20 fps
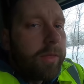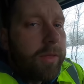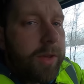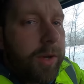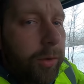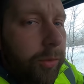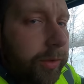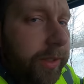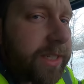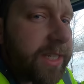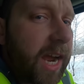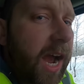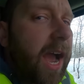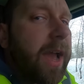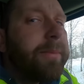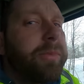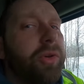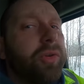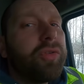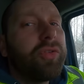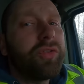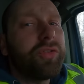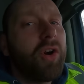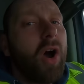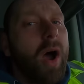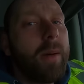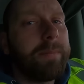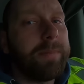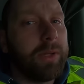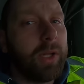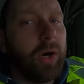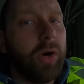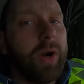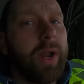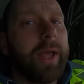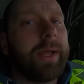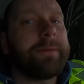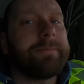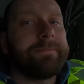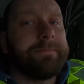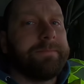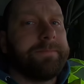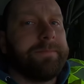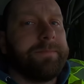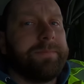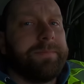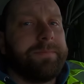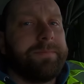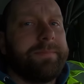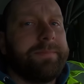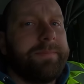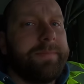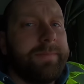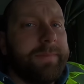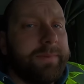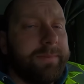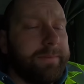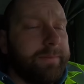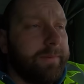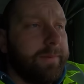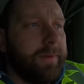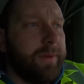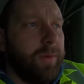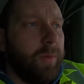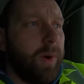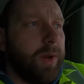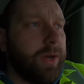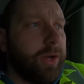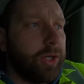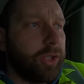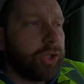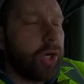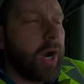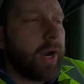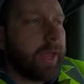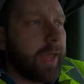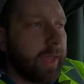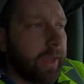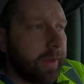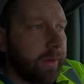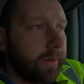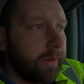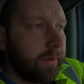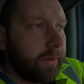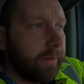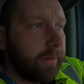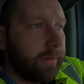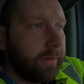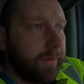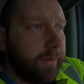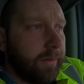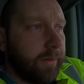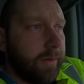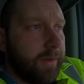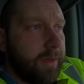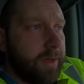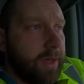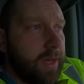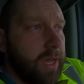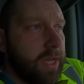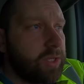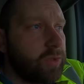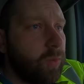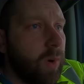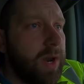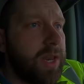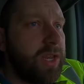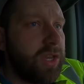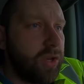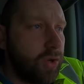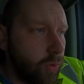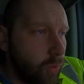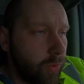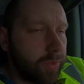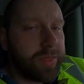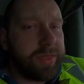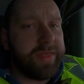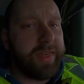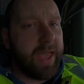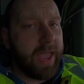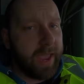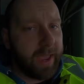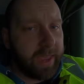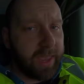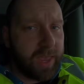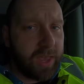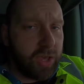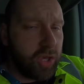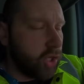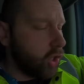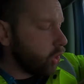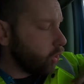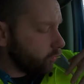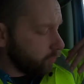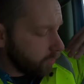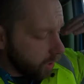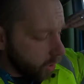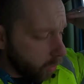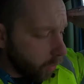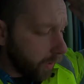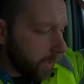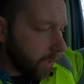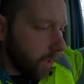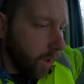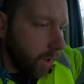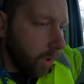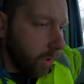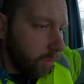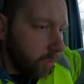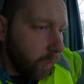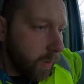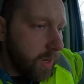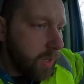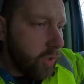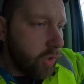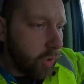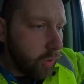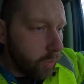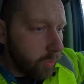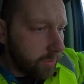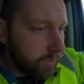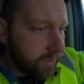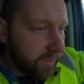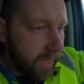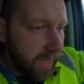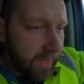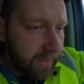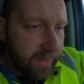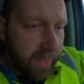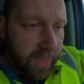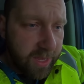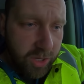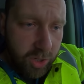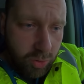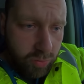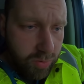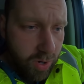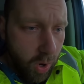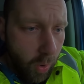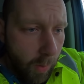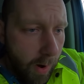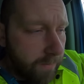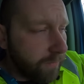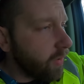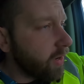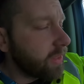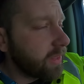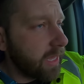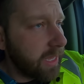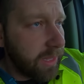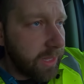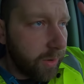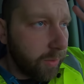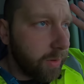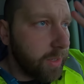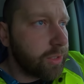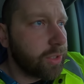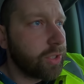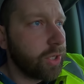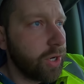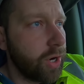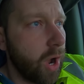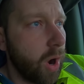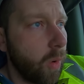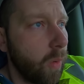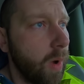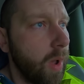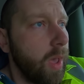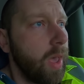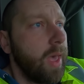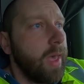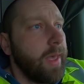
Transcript: The only time you stop learning when you're trucking is when you think you know it all, when you think that you know everything there is to know.